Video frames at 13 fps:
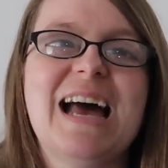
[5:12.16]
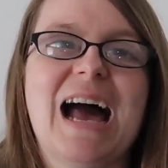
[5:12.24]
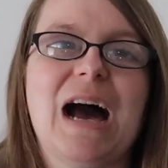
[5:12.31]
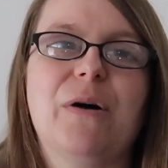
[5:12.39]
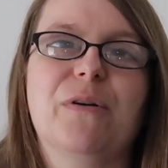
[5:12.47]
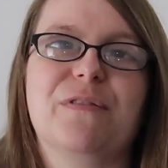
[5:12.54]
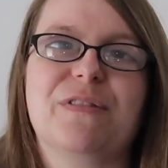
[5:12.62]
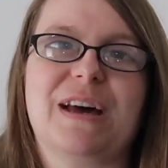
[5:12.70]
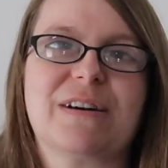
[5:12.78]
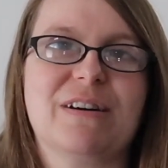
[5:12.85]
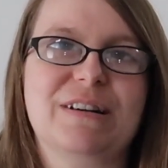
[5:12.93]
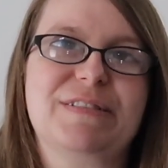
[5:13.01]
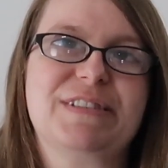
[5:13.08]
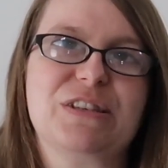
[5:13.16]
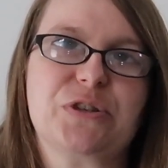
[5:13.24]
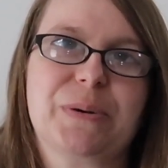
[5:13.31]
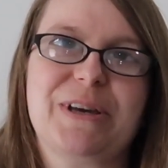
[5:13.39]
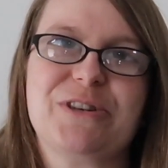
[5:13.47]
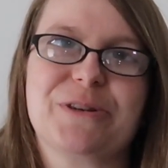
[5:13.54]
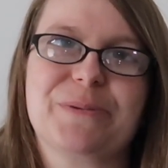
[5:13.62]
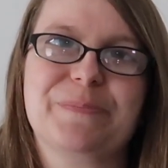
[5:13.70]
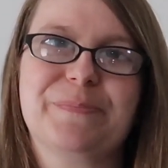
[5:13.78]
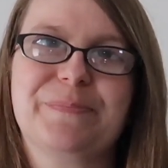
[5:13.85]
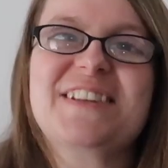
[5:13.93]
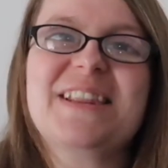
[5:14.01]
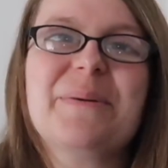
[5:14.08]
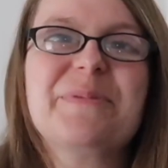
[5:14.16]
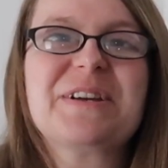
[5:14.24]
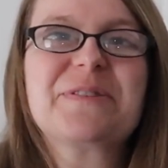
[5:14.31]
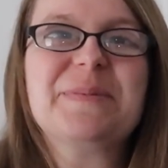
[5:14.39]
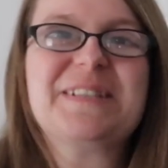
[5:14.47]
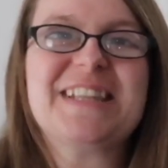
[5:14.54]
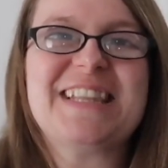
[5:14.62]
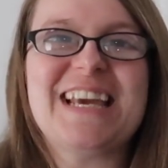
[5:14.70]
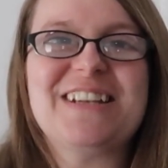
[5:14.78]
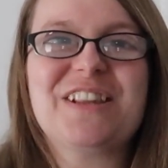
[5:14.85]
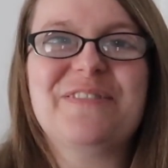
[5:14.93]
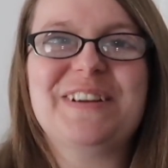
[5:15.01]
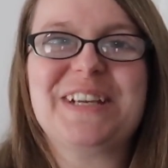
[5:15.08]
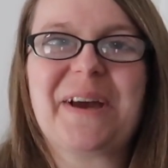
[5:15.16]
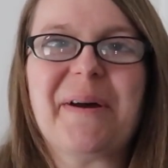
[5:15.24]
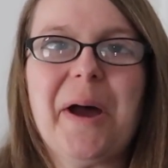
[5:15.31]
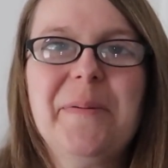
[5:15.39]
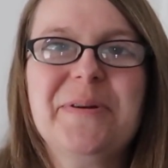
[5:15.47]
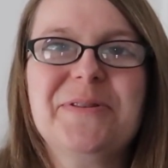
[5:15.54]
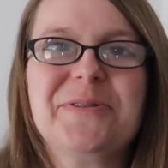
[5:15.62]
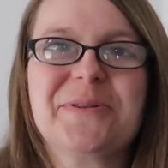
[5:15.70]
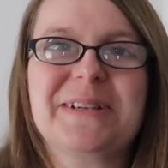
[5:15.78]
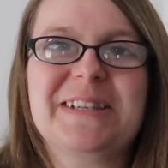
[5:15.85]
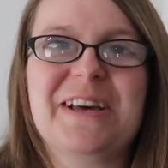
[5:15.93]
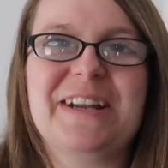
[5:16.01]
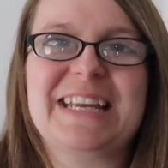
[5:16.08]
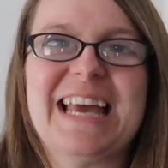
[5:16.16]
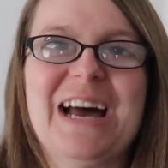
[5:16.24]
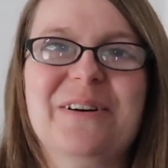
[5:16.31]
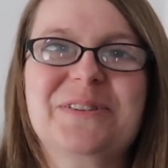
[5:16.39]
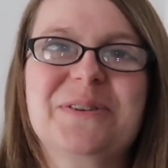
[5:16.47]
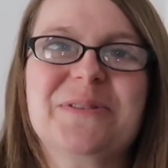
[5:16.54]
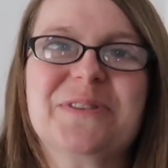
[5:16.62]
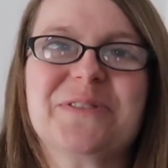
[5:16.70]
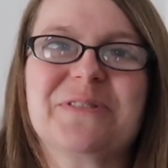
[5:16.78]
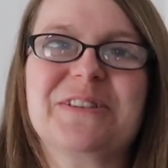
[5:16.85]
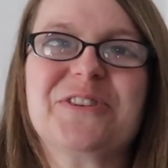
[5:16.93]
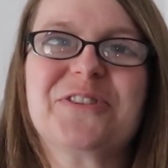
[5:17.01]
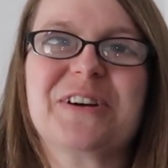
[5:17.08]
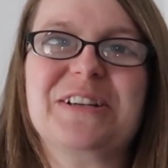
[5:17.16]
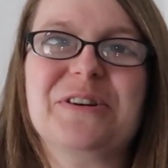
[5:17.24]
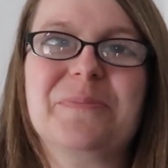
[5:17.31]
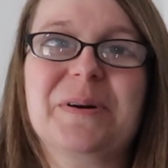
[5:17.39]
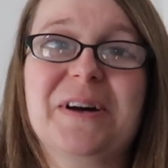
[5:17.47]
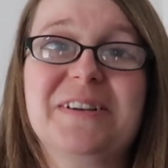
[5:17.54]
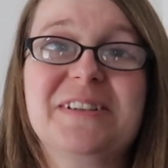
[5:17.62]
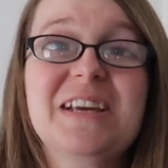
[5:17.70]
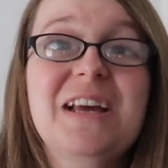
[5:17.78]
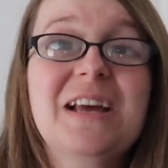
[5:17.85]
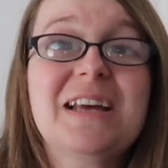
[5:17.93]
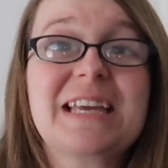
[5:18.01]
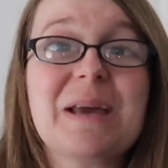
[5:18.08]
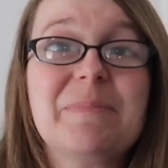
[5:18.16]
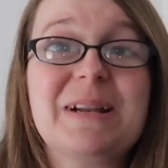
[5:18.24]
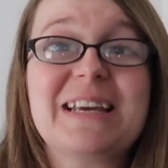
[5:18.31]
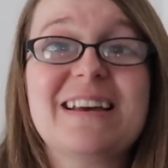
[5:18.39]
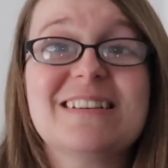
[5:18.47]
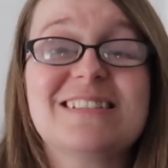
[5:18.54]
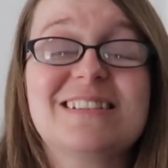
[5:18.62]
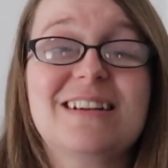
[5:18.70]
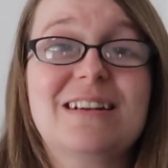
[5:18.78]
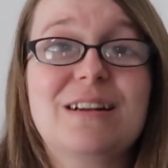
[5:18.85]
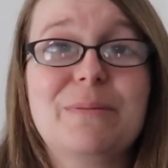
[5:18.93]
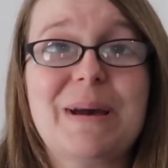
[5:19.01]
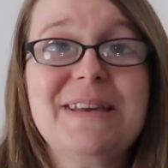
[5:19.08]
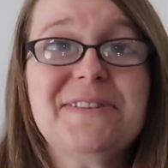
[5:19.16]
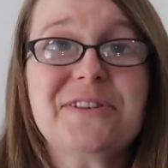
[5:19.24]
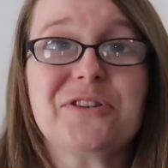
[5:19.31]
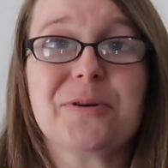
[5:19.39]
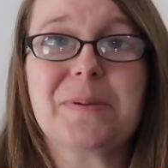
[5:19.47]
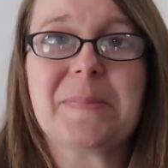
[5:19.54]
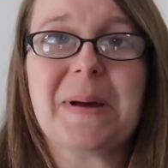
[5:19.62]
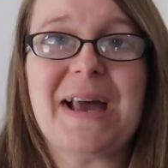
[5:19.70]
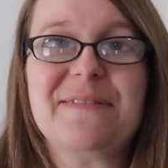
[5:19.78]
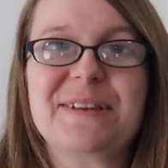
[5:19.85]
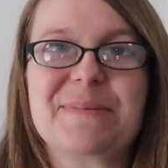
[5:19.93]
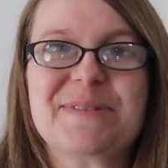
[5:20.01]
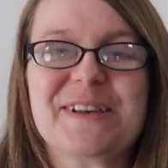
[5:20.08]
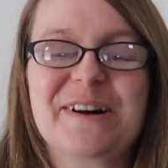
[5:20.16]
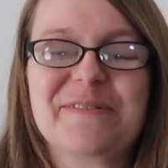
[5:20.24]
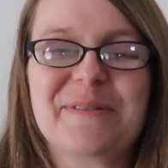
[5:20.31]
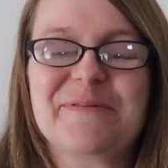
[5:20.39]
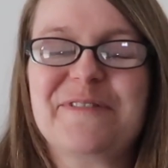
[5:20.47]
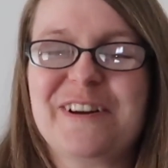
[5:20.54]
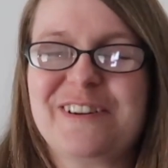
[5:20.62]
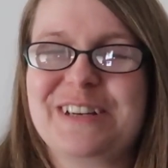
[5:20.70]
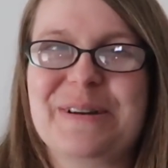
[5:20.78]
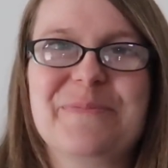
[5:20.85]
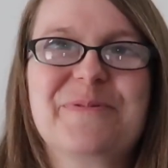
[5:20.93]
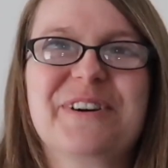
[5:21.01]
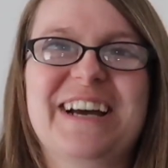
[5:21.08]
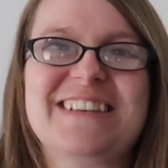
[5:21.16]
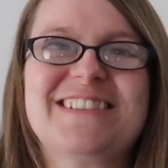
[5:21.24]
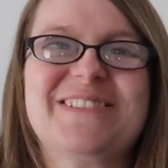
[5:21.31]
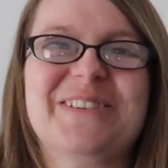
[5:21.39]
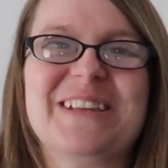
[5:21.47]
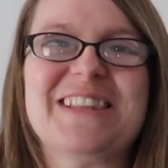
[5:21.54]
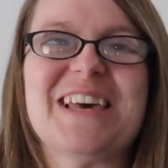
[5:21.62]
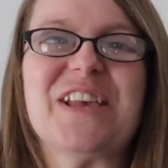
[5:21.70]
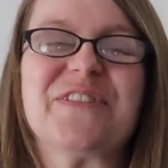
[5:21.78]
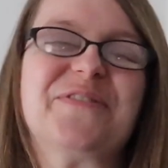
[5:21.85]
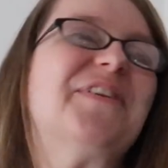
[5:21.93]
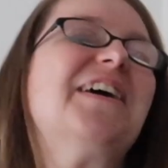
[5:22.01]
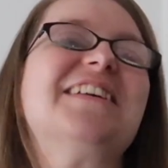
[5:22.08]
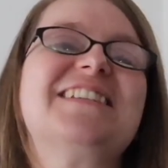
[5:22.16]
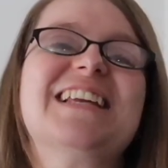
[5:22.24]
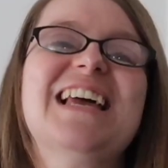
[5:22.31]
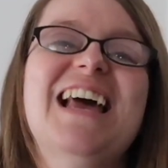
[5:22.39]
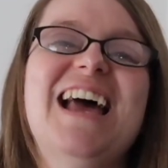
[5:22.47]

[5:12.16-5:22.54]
out of that kind of situation. So that brings me to the end of the video. I hope you enjoyed learning how to syringe train your bird. Kipling has done an amazing job at behaving himself. I'm very impressed with his first